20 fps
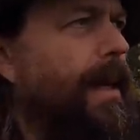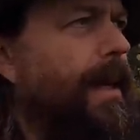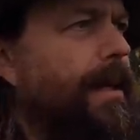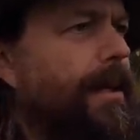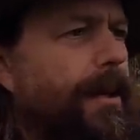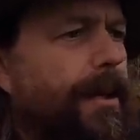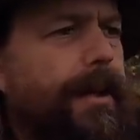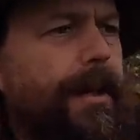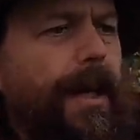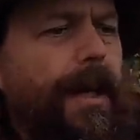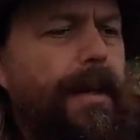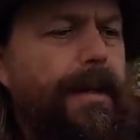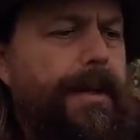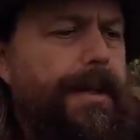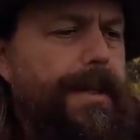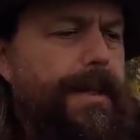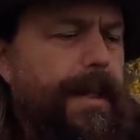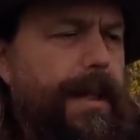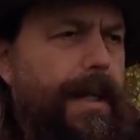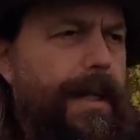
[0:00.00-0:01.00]
And on the
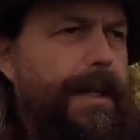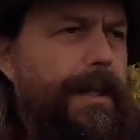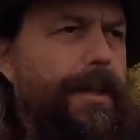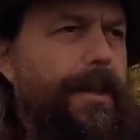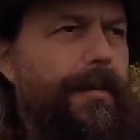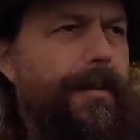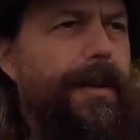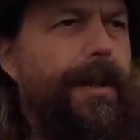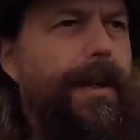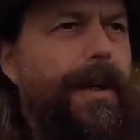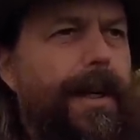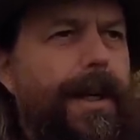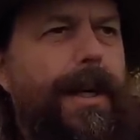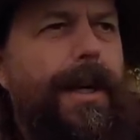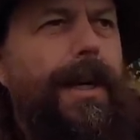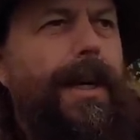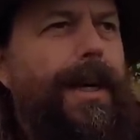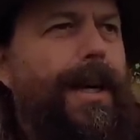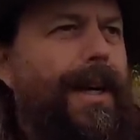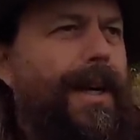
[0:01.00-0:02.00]
other side of the
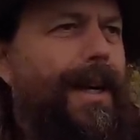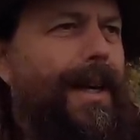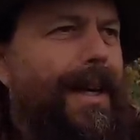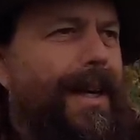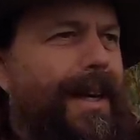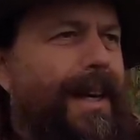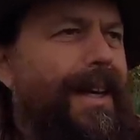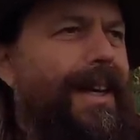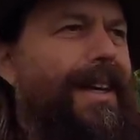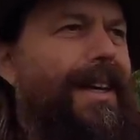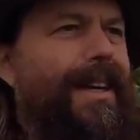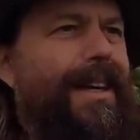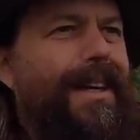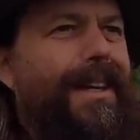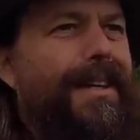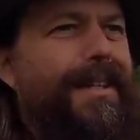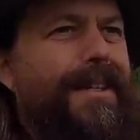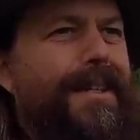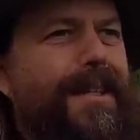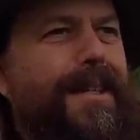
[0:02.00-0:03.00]

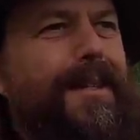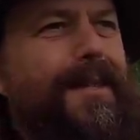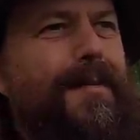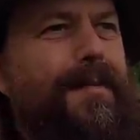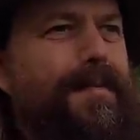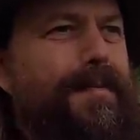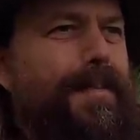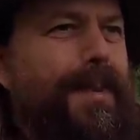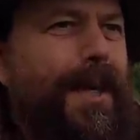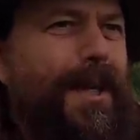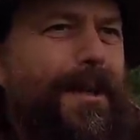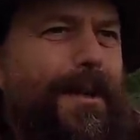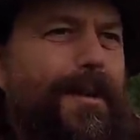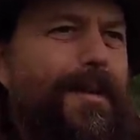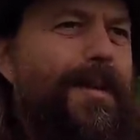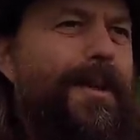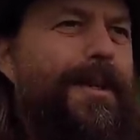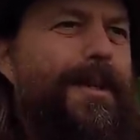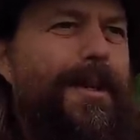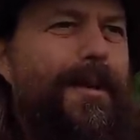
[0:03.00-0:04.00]

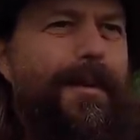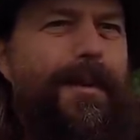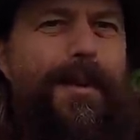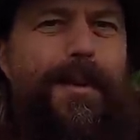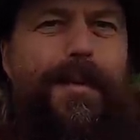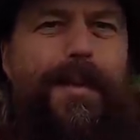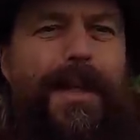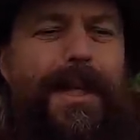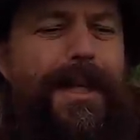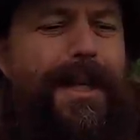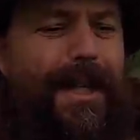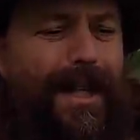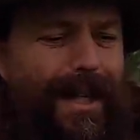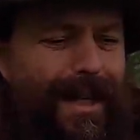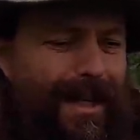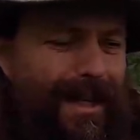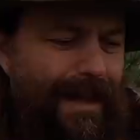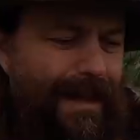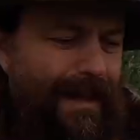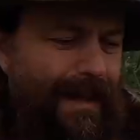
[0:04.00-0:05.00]
spectrum, so to speak,
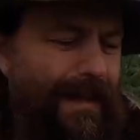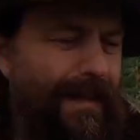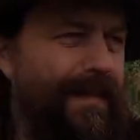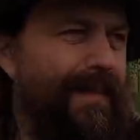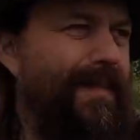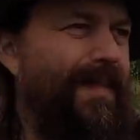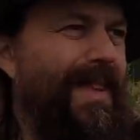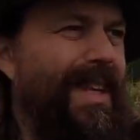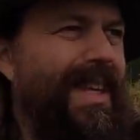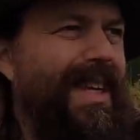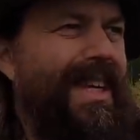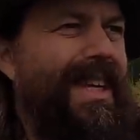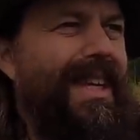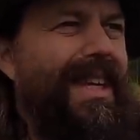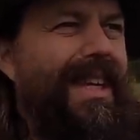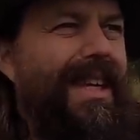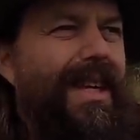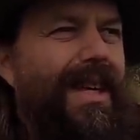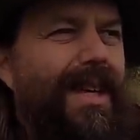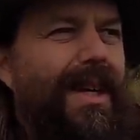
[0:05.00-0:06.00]

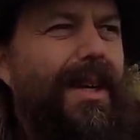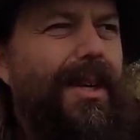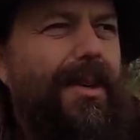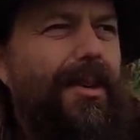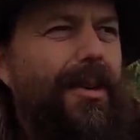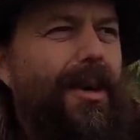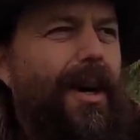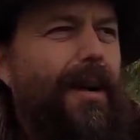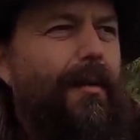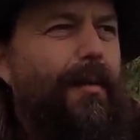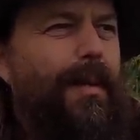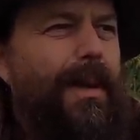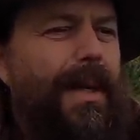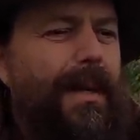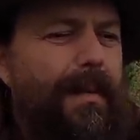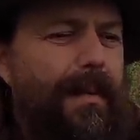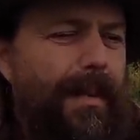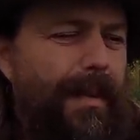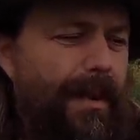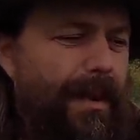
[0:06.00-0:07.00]
you have
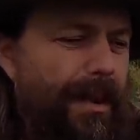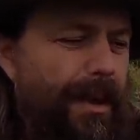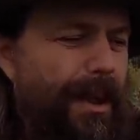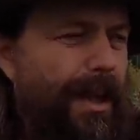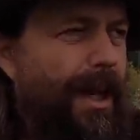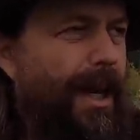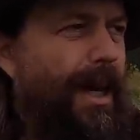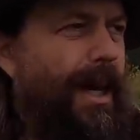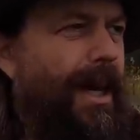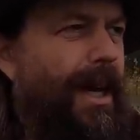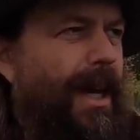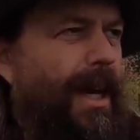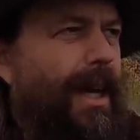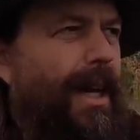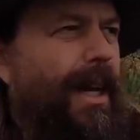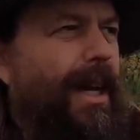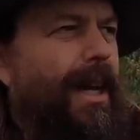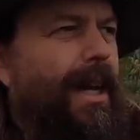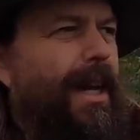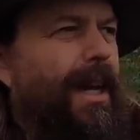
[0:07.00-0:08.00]
people
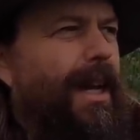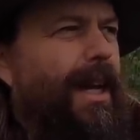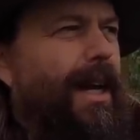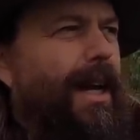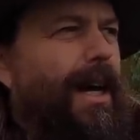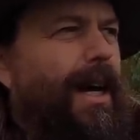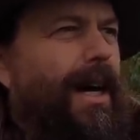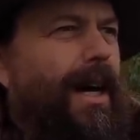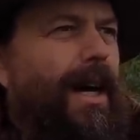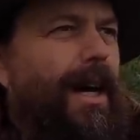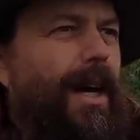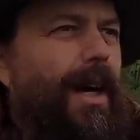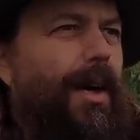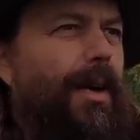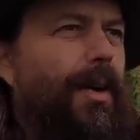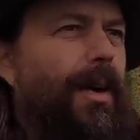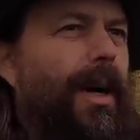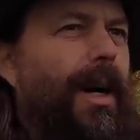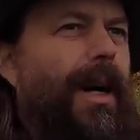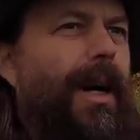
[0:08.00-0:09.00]

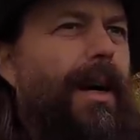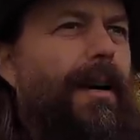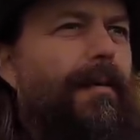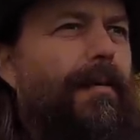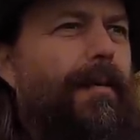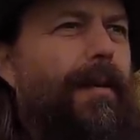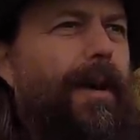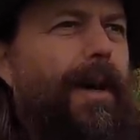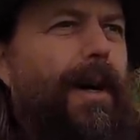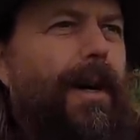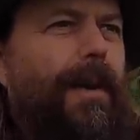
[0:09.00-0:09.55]
who have